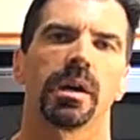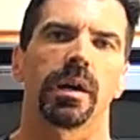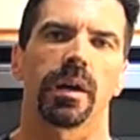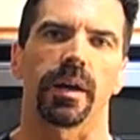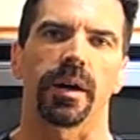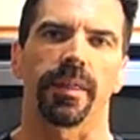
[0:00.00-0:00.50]

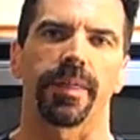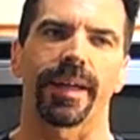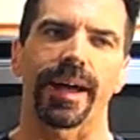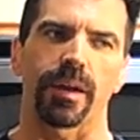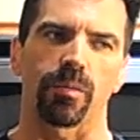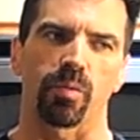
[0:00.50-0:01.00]
Uh,
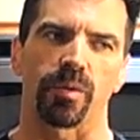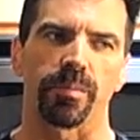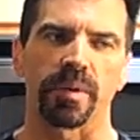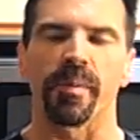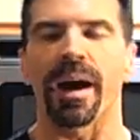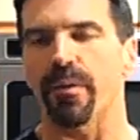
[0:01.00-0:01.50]
that would
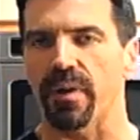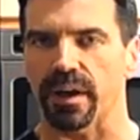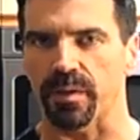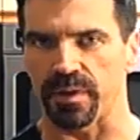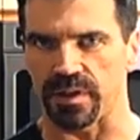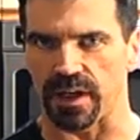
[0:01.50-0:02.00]
be my
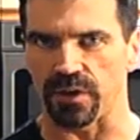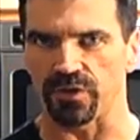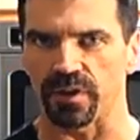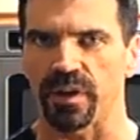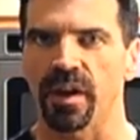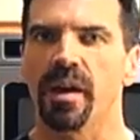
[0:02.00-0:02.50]

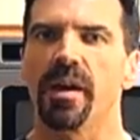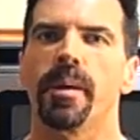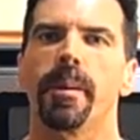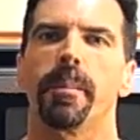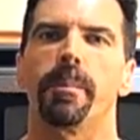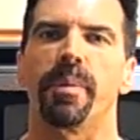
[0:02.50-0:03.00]
recommendation.
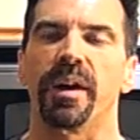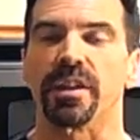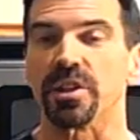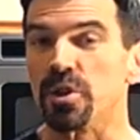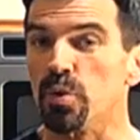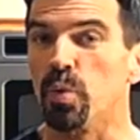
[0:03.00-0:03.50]

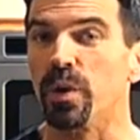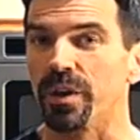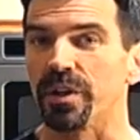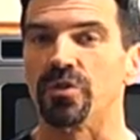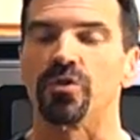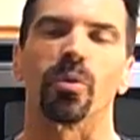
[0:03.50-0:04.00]
But you
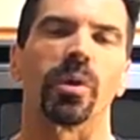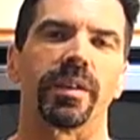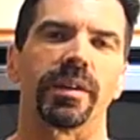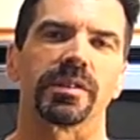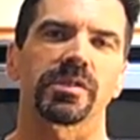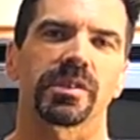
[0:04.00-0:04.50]
will enjoy
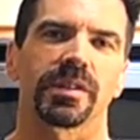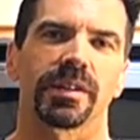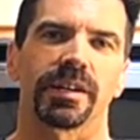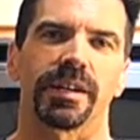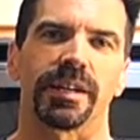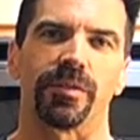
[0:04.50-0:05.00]
this
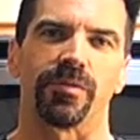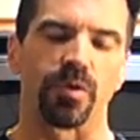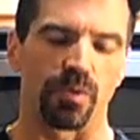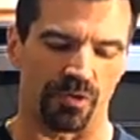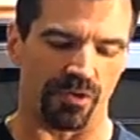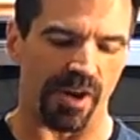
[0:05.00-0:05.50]
if
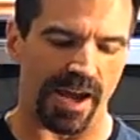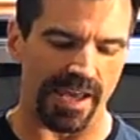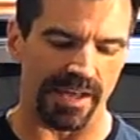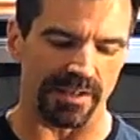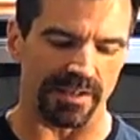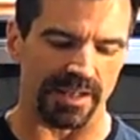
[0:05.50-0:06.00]
you try
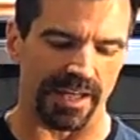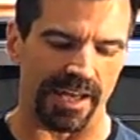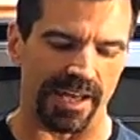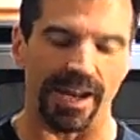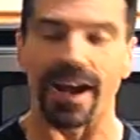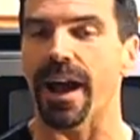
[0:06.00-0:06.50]
it,
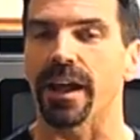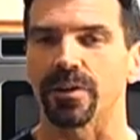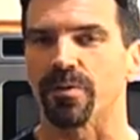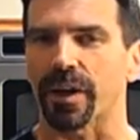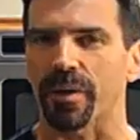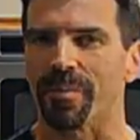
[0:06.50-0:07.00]
and I highly
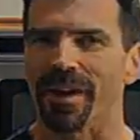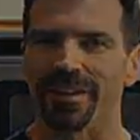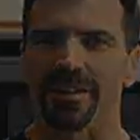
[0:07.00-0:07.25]
recommend